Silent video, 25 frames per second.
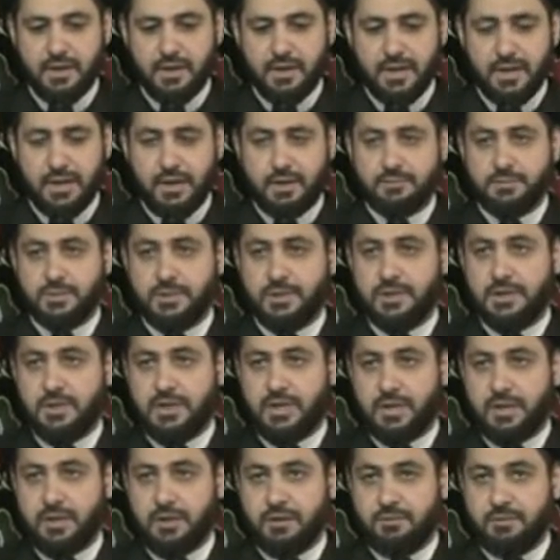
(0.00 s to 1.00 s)

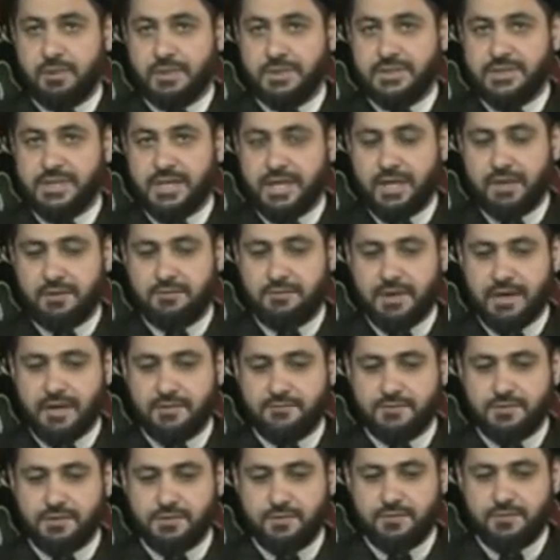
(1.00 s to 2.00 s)
Alhamdulillah, once again we
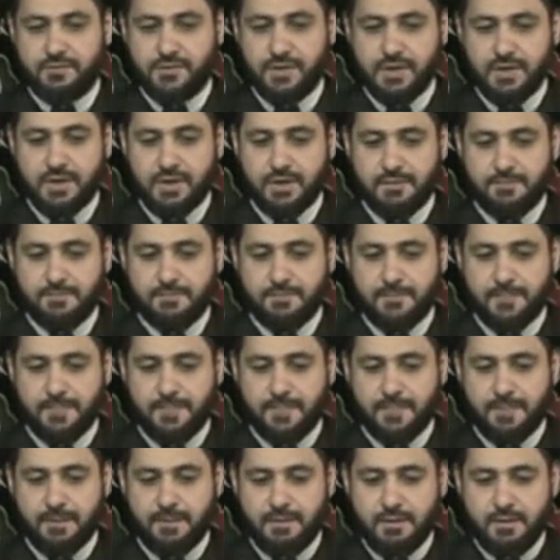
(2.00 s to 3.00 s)
have tawfiq
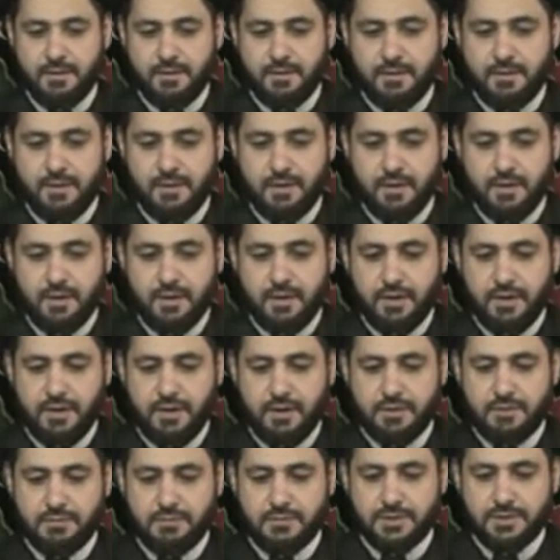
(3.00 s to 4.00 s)
uh,
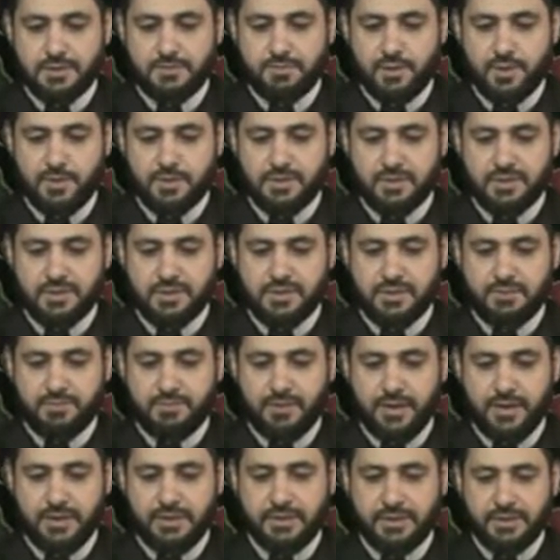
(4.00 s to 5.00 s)
to
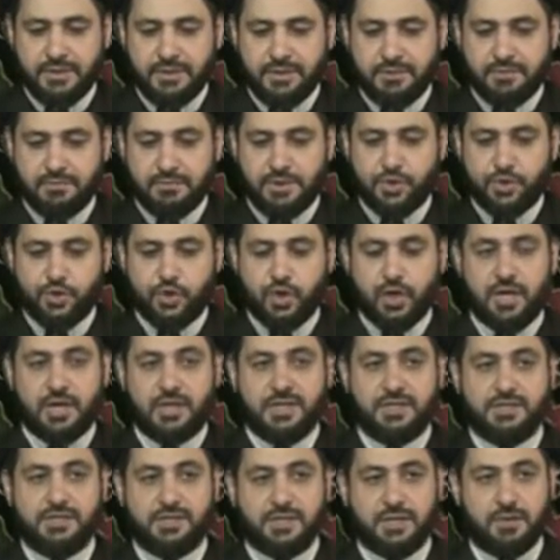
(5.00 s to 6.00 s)
participate in the
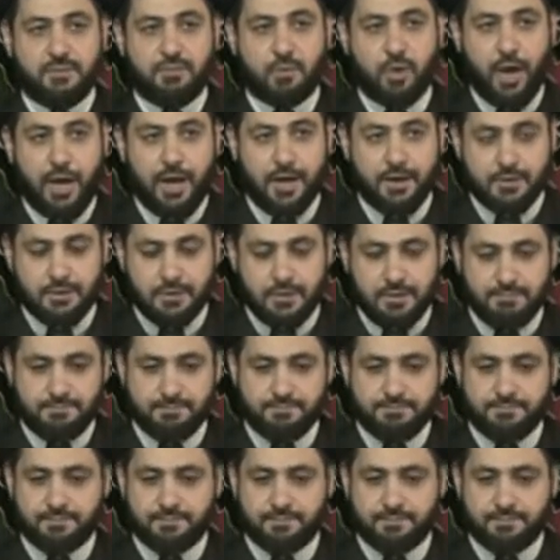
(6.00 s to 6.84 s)
majalis in Muharram.